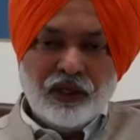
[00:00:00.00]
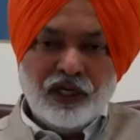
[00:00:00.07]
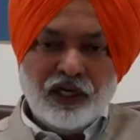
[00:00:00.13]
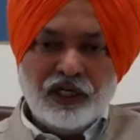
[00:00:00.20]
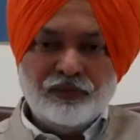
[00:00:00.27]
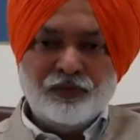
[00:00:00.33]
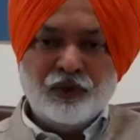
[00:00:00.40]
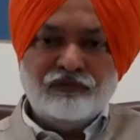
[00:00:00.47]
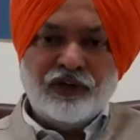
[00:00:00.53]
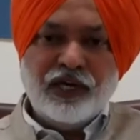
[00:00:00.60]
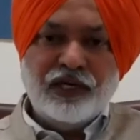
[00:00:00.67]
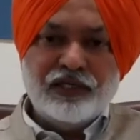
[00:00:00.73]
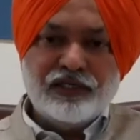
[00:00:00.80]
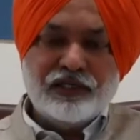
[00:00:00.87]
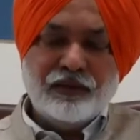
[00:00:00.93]
It
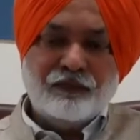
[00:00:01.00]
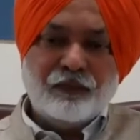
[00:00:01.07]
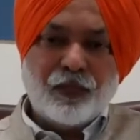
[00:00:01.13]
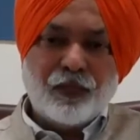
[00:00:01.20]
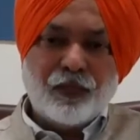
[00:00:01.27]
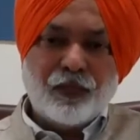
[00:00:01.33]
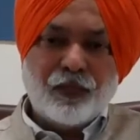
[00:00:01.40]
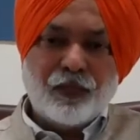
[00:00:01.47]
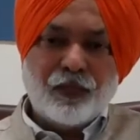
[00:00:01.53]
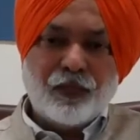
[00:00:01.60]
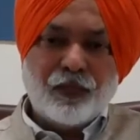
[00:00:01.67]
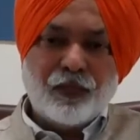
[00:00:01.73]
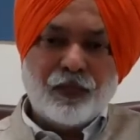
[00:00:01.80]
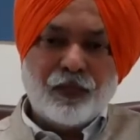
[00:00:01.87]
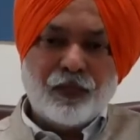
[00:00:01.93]
provides
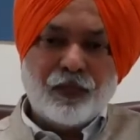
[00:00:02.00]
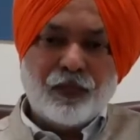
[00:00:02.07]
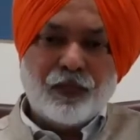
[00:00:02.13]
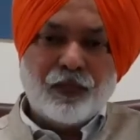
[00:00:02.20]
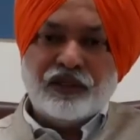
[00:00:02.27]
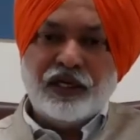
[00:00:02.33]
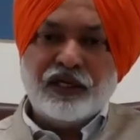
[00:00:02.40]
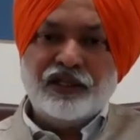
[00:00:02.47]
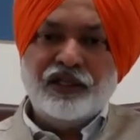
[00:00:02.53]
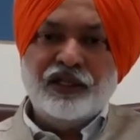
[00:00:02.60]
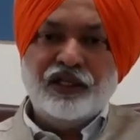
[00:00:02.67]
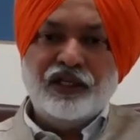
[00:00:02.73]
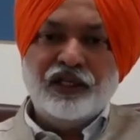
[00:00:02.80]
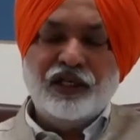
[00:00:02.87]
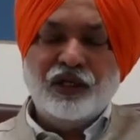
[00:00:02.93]
that
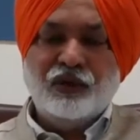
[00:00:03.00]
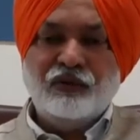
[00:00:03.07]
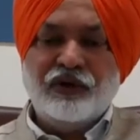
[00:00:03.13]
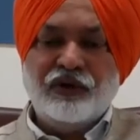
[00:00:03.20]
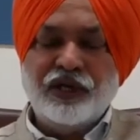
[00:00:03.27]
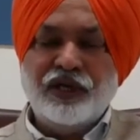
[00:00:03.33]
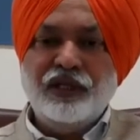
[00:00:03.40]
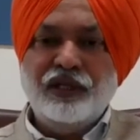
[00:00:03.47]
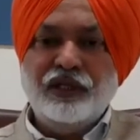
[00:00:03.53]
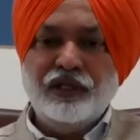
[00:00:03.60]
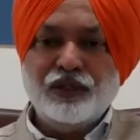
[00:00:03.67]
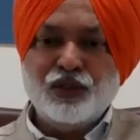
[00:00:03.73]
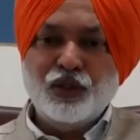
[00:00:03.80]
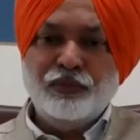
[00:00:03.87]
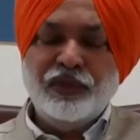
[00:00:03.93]
the inquiry
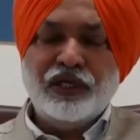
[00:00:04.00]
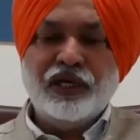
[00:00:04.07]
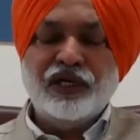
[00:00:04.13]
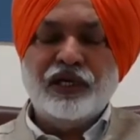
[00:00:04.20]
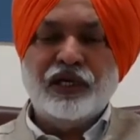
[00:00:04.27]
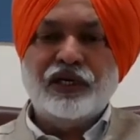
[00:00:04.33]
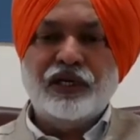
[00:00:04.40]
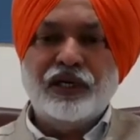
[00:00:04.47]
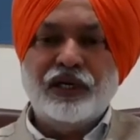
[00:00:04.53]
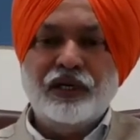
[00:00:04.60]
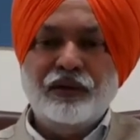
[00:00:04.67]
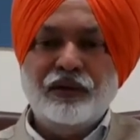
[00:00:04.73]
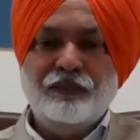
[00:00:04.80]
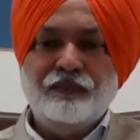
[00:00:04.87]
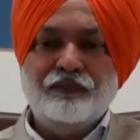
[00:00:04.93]
is to be
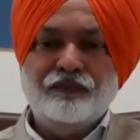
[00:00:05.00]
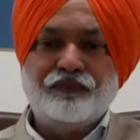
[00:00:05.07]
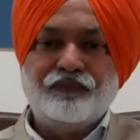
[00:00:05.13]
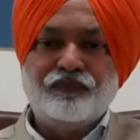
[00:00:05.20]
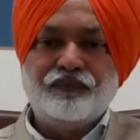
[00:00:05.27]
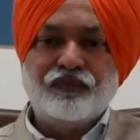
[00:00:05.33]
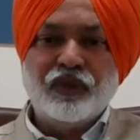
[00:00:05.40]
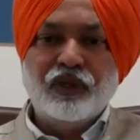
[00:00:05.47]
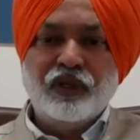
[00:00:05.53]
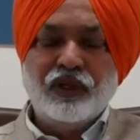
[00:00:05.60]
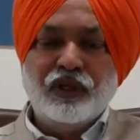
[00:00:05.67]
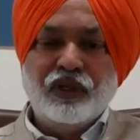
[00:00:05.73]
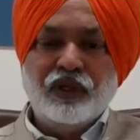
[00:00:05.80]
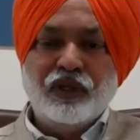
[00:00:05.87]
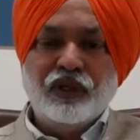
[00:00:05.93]
conducted
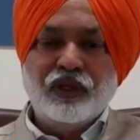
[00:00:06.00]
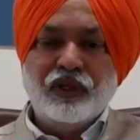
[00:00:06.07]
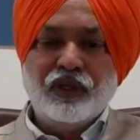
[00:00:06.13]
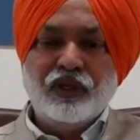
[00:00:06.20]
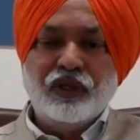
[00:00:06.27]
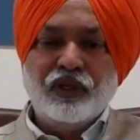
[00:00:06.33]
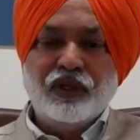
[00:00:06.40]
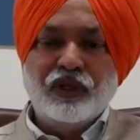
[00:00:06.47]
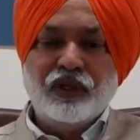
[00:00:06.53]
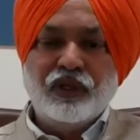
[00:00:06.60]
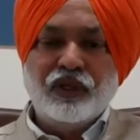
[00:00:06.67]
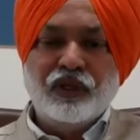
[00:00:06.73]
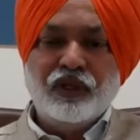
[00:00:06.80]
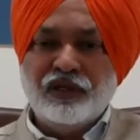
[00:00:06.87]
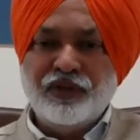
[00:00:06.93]
in a
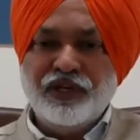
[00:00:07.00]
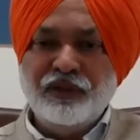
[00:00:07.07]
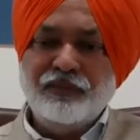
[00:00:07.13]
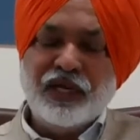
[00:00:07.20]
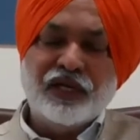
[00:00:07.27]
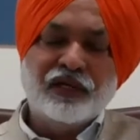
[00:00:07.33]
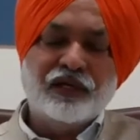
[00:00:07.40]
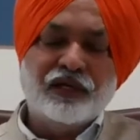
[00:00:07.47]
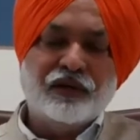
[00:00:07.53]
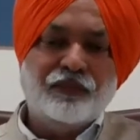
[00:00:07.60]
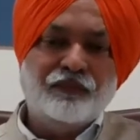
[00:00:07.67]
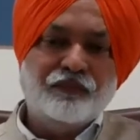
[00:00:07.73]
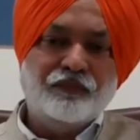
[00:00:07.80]
summary manner